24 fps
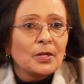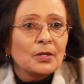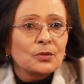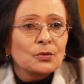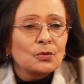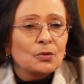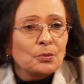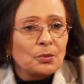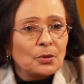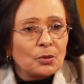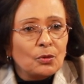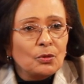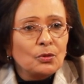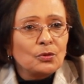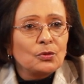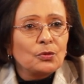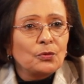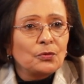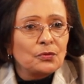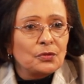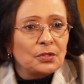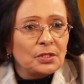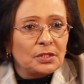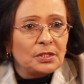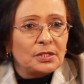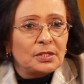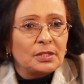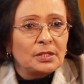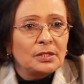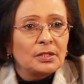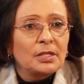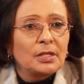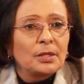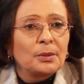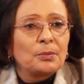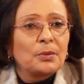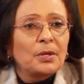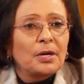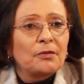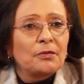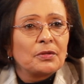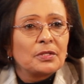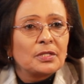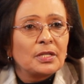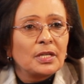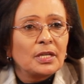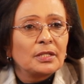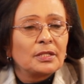So because of this, the
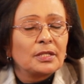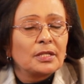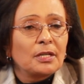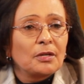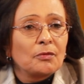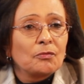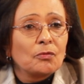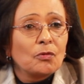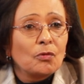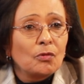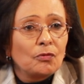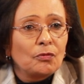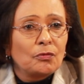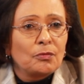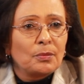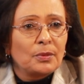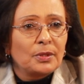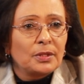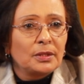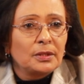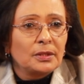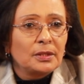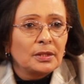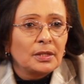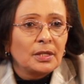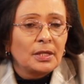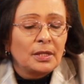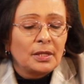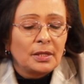private sector involvement